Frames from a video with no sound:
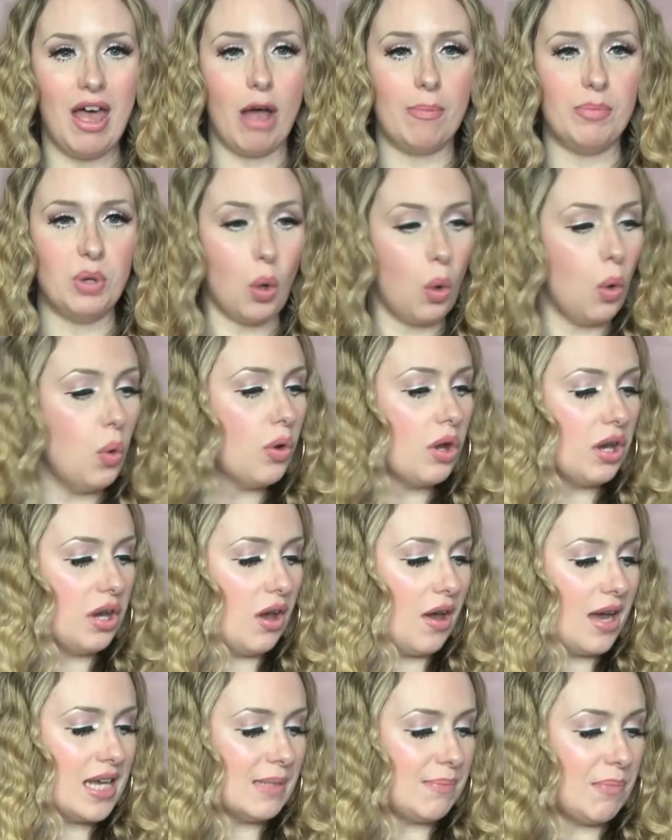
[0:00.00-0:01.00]
I'm not
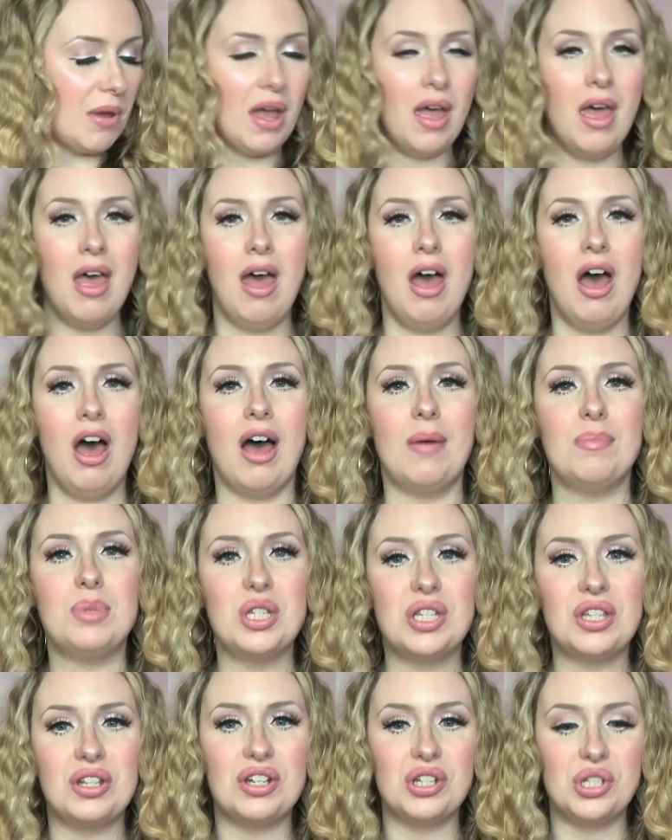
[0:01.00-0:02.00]
organized, but I'm
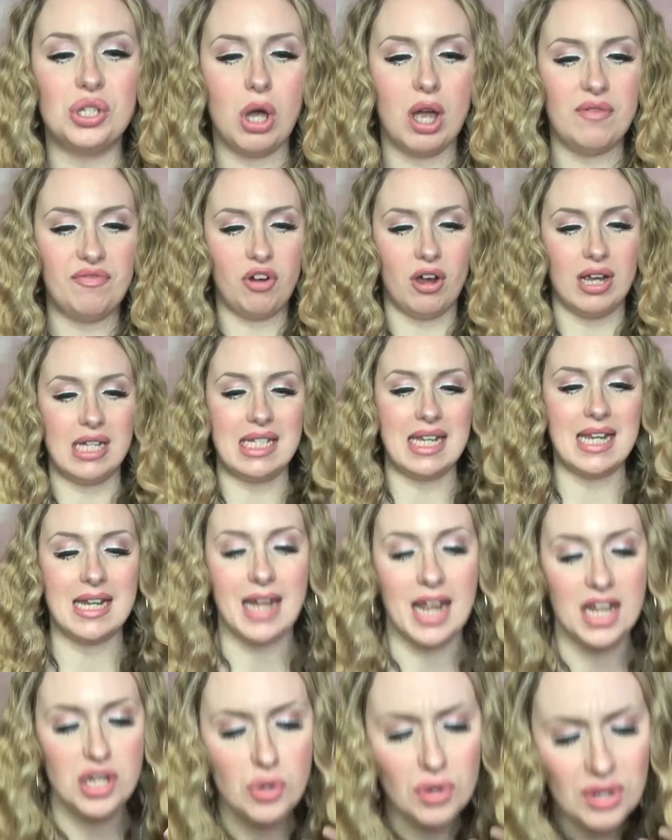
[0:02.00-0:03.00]
just gonna dive right in.
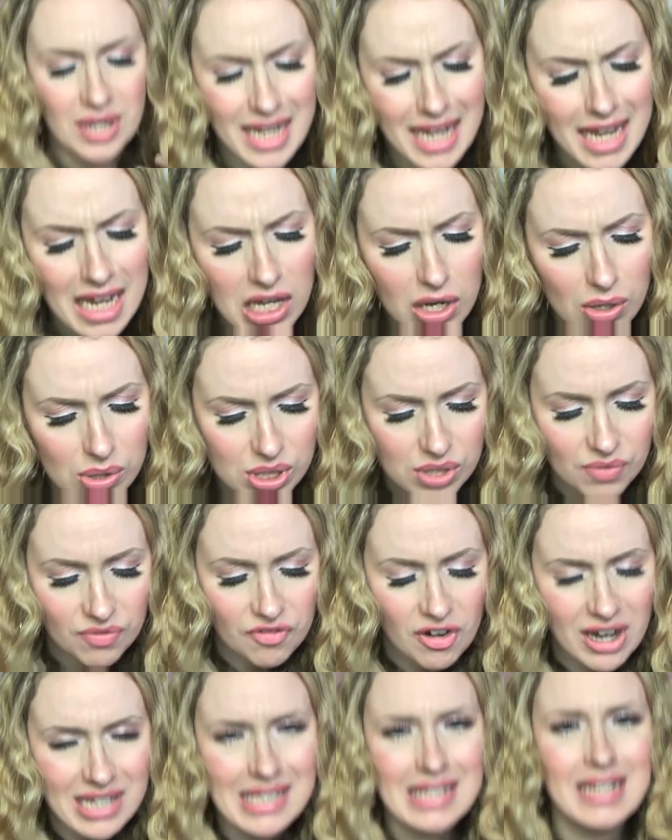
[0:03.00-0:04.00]
And you're gonna hear lots of
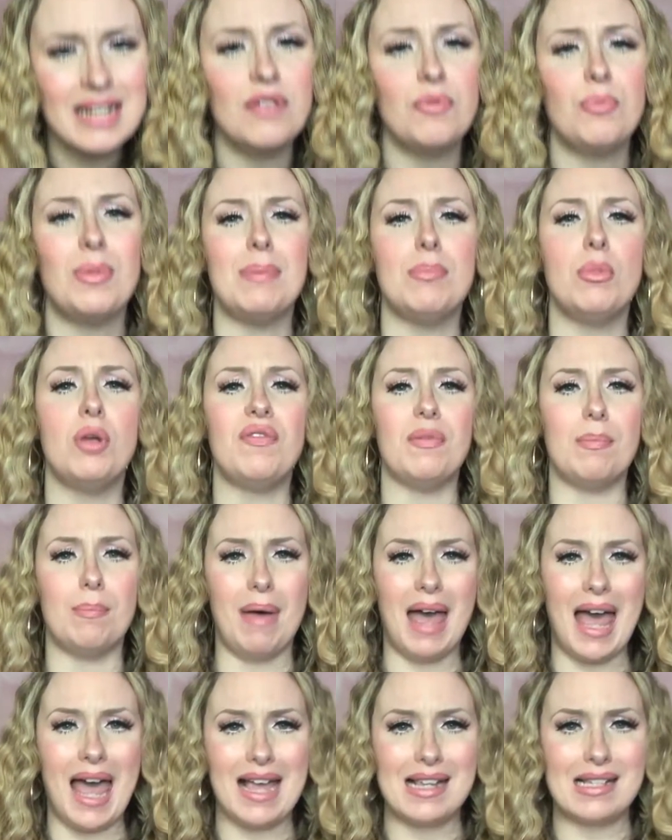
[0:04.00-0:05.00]
rustling of me moving
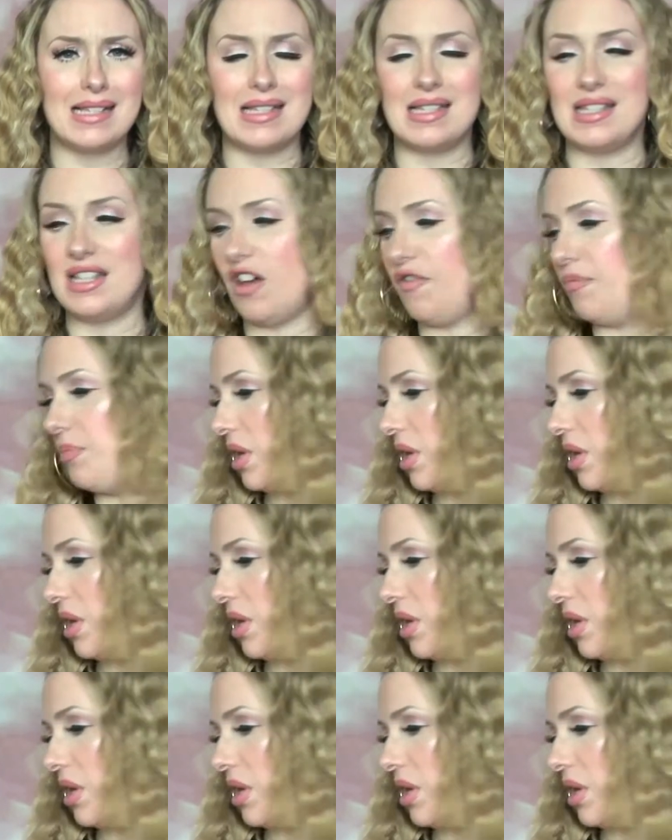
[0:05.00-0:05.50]
bags and stuff,